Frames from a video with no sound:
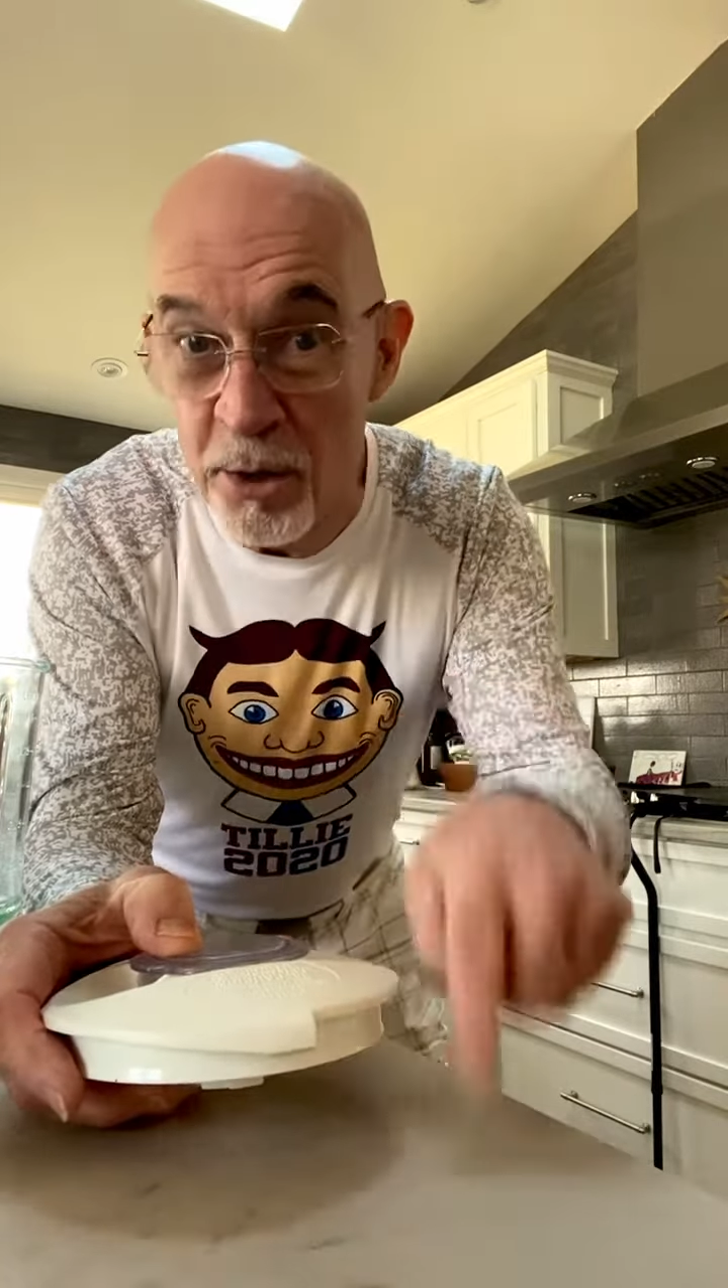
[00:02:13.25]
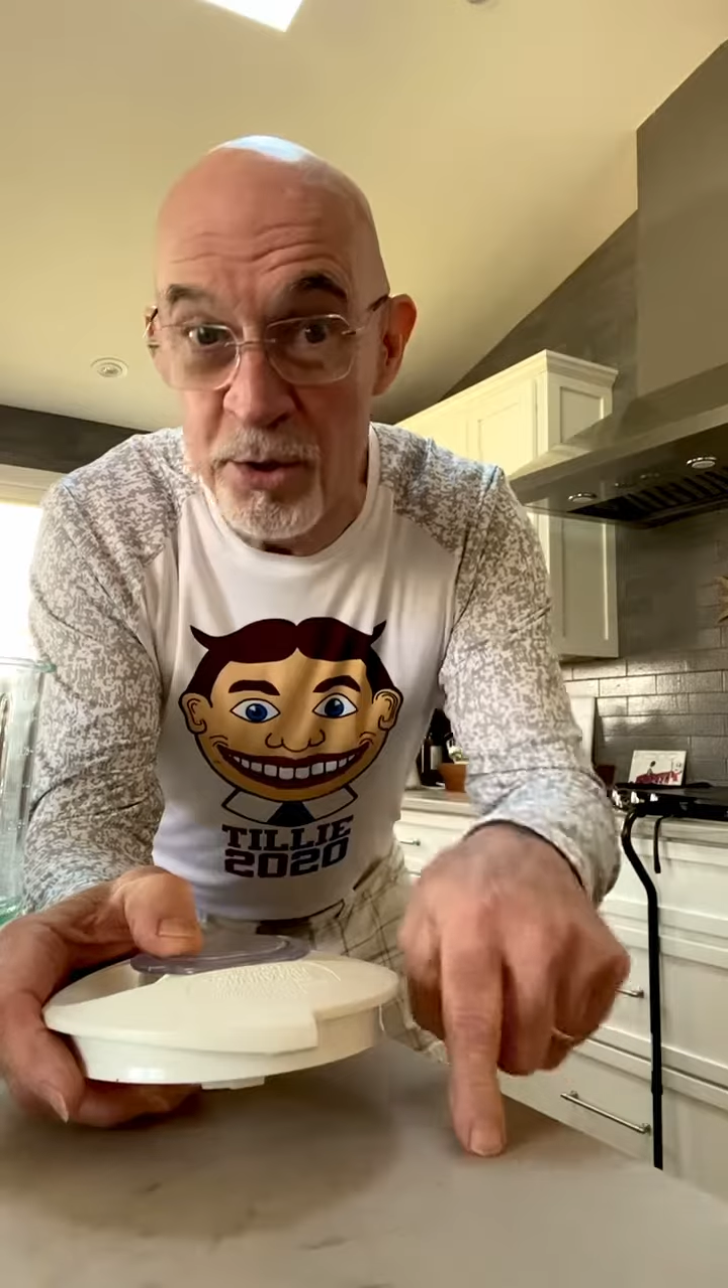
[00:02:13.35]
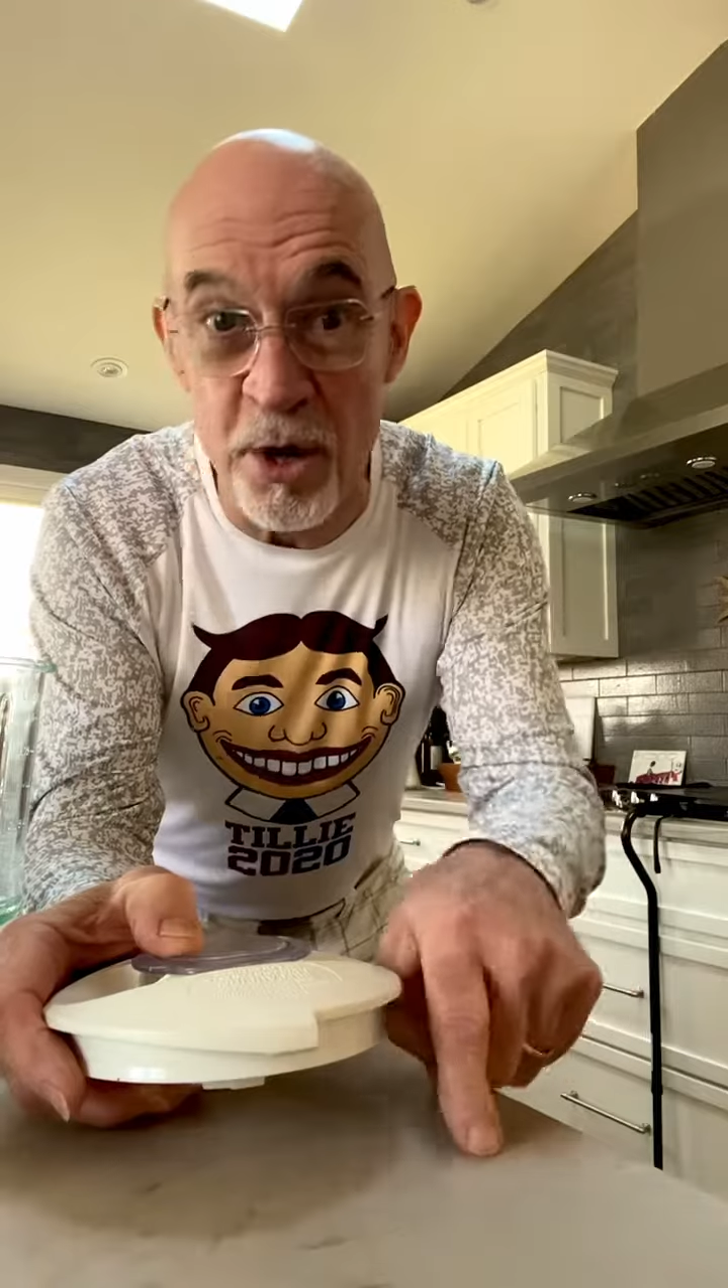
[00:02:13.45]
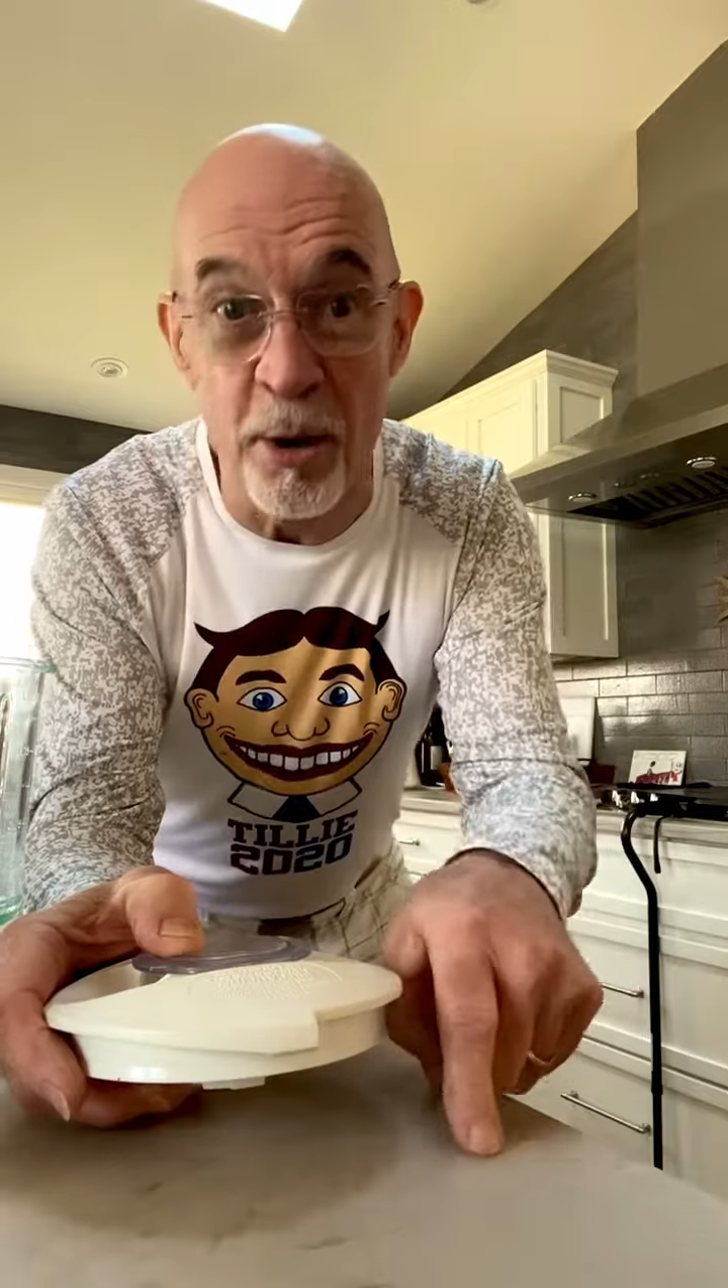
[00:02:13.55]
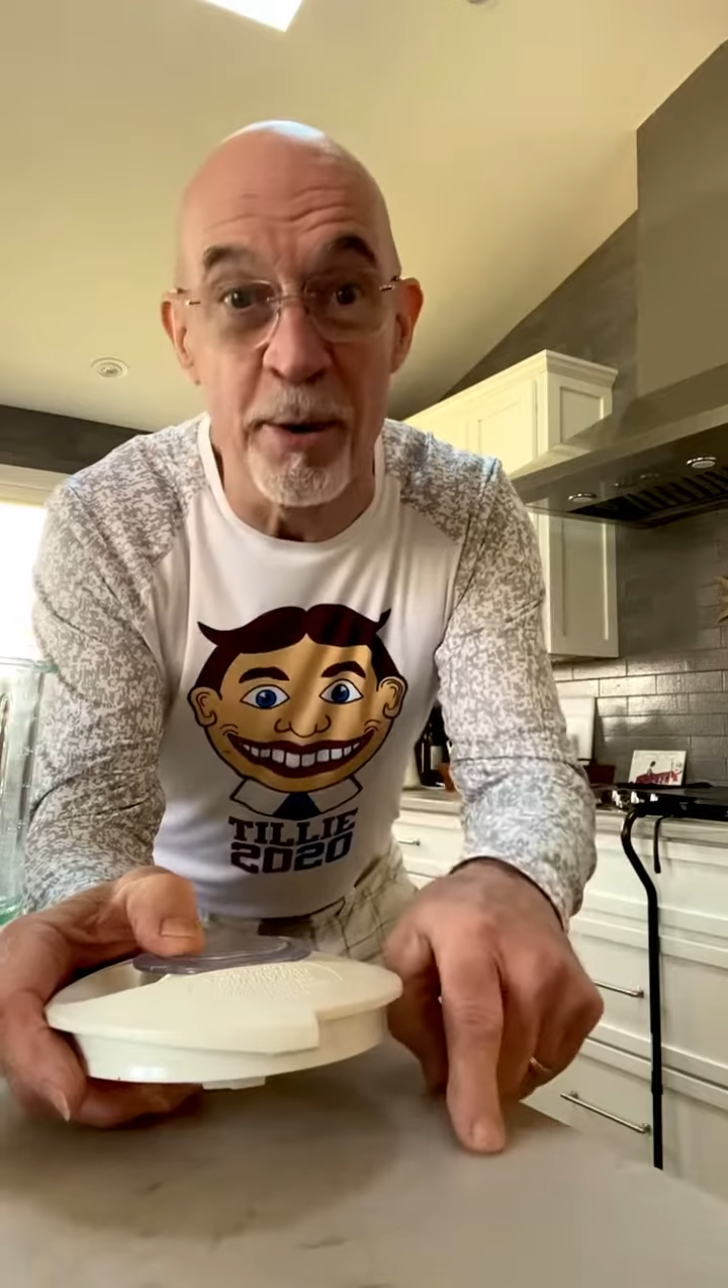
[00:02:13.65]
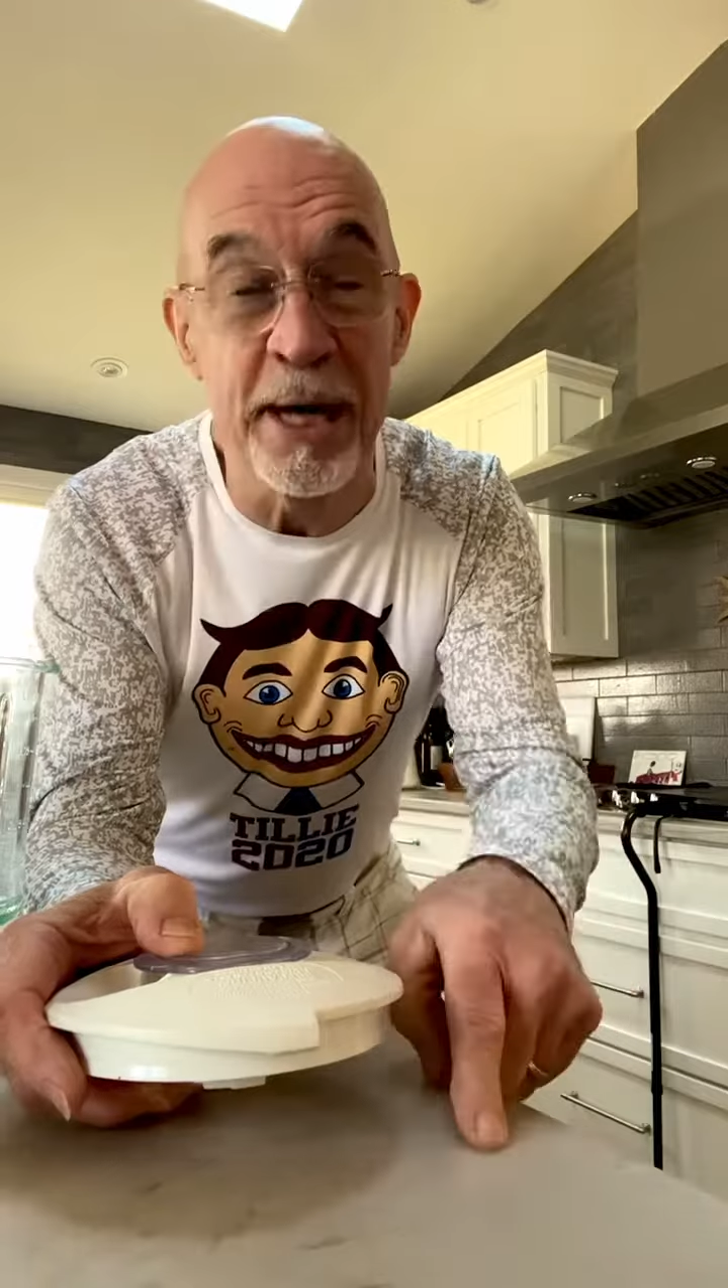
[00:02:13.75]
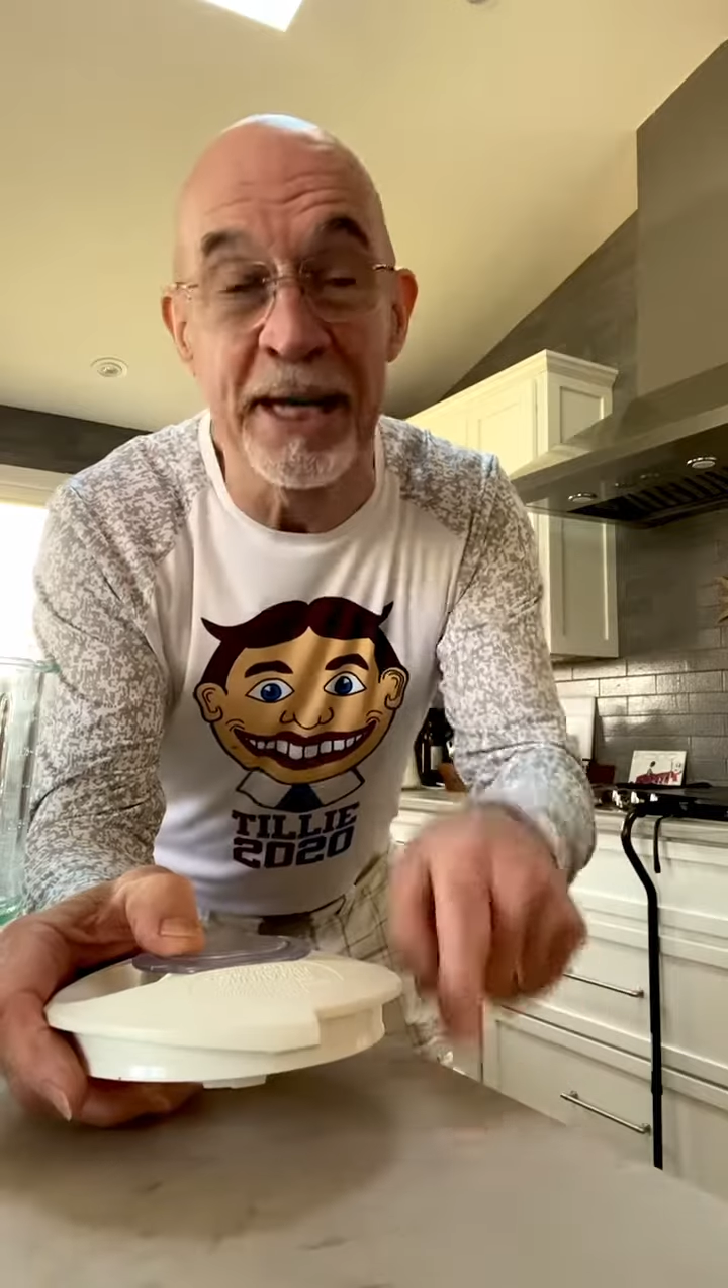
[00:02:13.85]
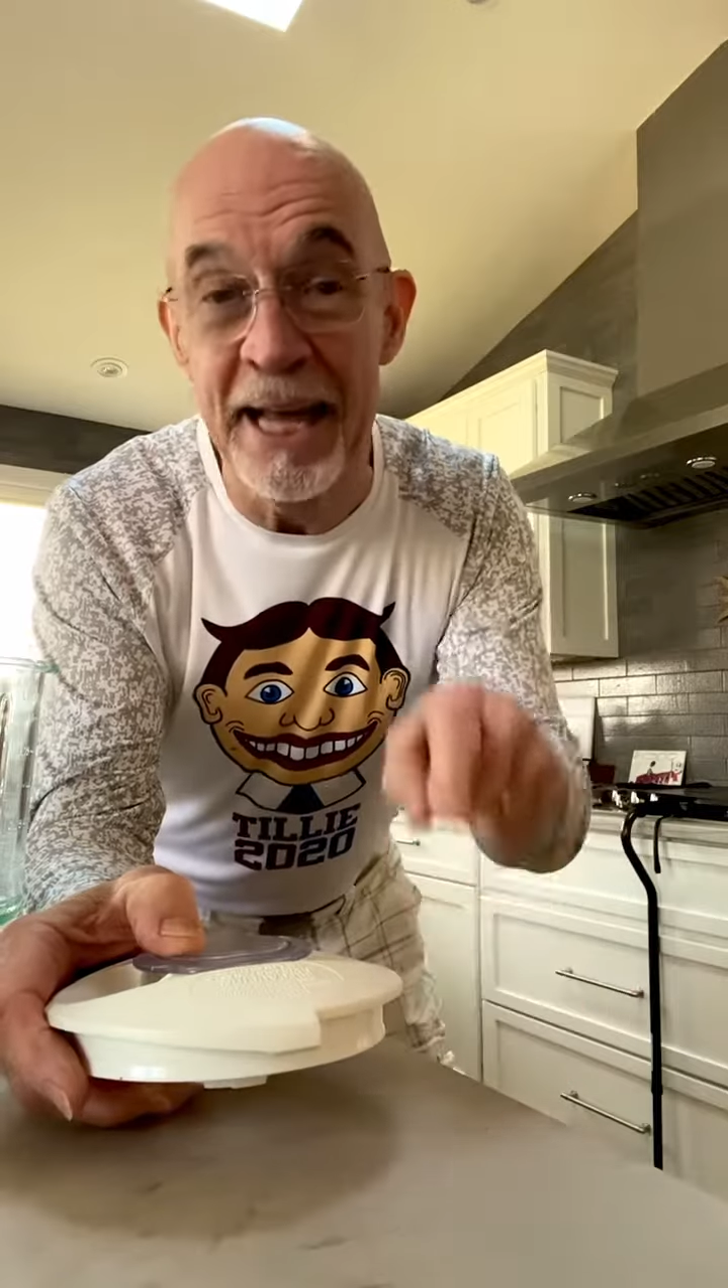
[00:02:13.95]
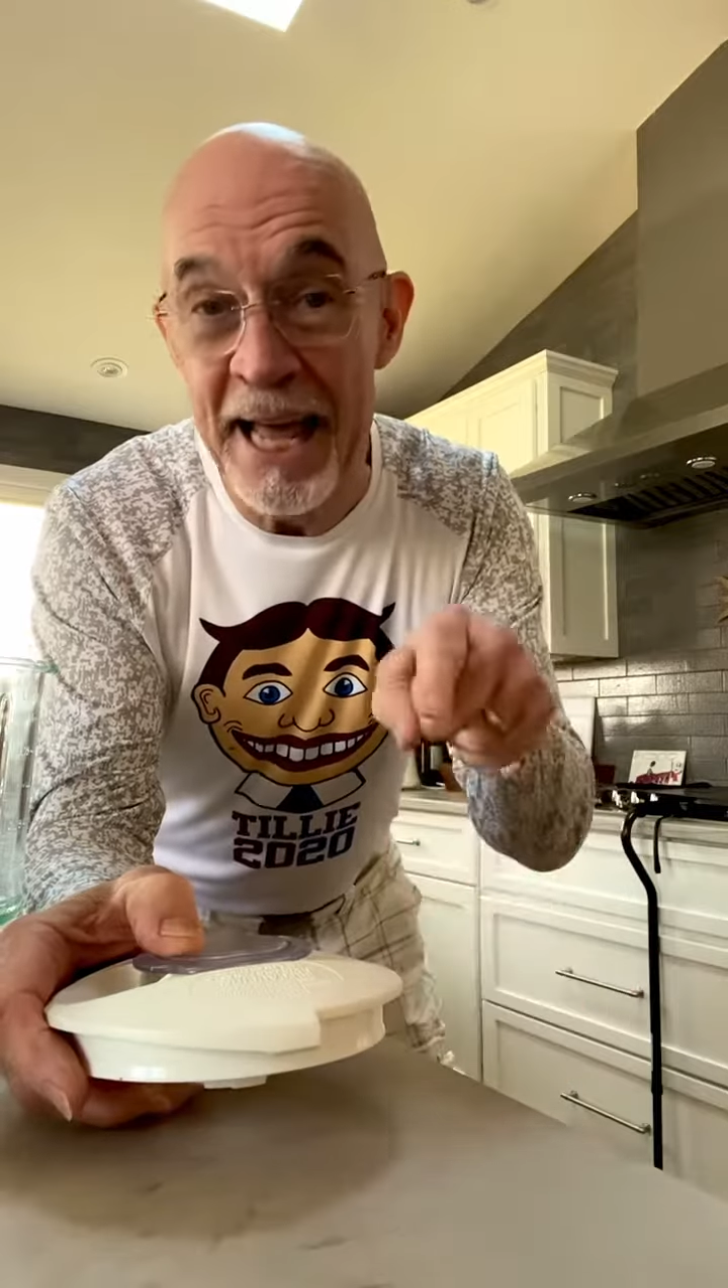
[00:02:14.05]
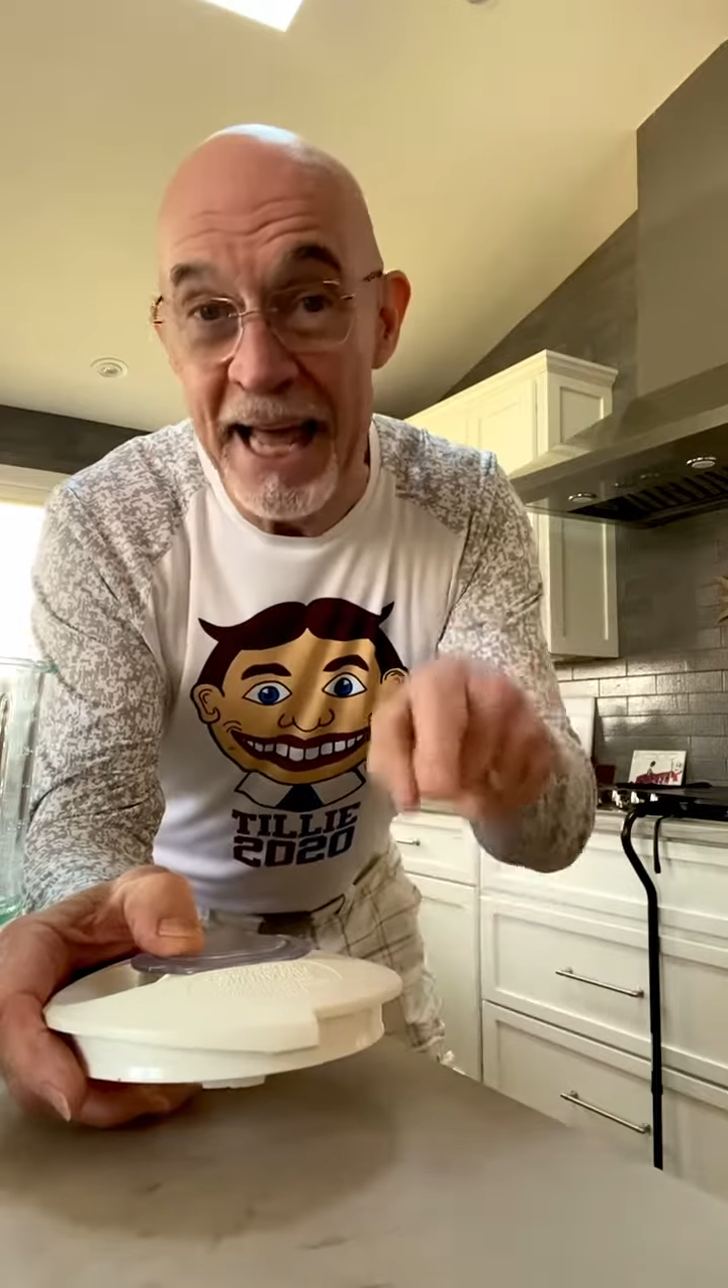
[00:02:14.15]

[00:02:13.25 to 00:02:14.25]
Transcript: during,